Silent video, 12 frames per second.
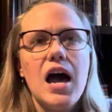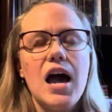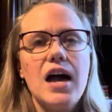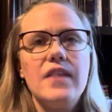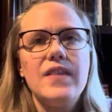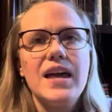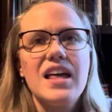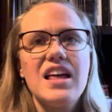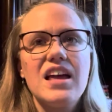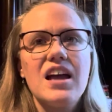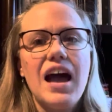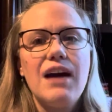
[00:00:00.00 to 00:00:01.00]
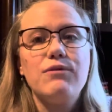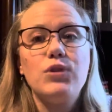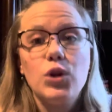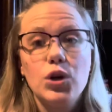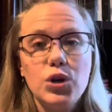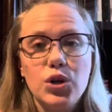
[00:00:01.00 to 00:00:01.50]
They have
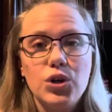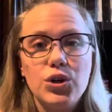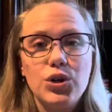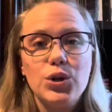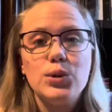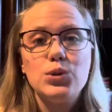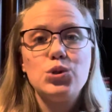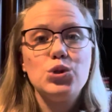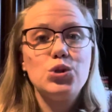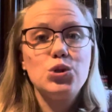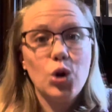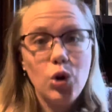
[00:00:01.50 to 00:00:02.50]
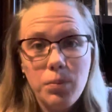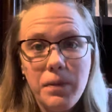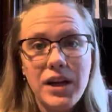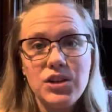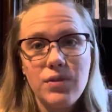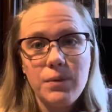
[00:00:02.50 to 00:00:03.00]
learned so
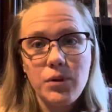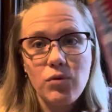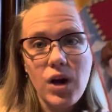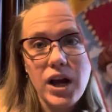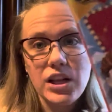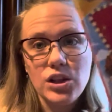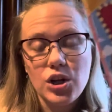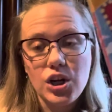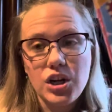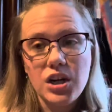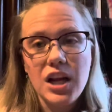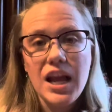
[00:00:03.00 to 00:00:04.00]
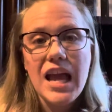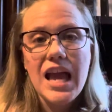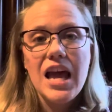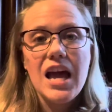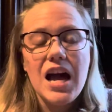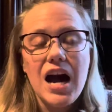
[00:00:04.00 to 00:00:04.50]
much from the Rock and Learn,
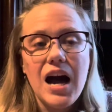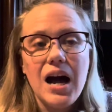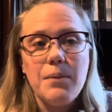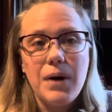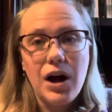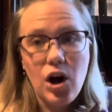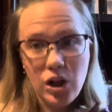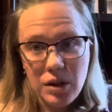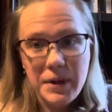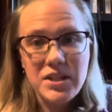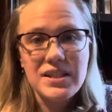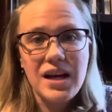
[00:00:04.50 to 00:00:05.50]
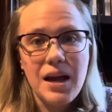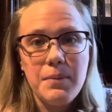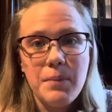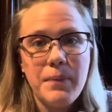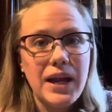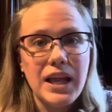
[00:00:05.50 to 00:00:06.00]
all about time and
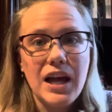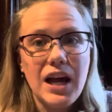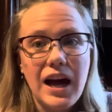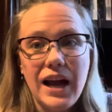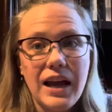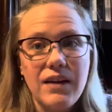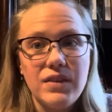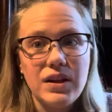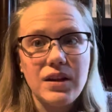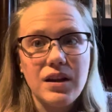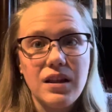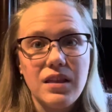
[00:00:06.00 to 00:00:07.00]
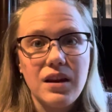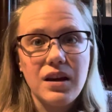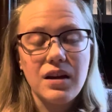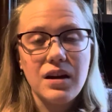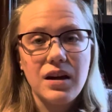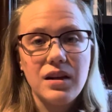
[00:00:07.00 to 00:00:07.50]
money. I haven't done a thing.
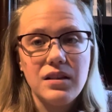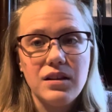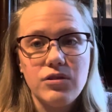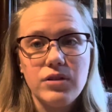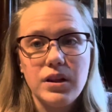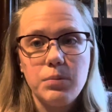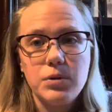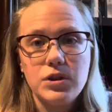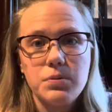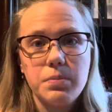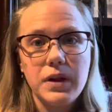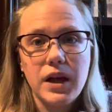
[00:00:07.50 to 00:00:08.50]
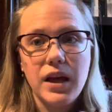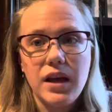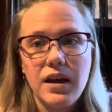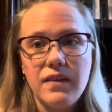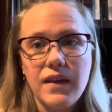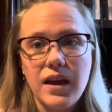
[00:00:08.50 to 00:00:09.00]
I literally push play
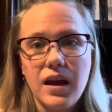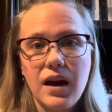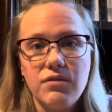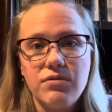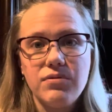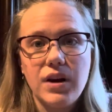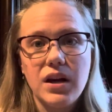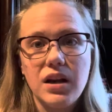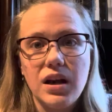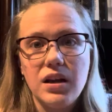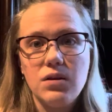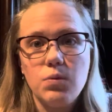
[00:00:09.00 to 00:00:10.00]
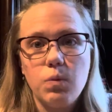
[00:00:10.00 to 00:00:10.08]
and they have fun and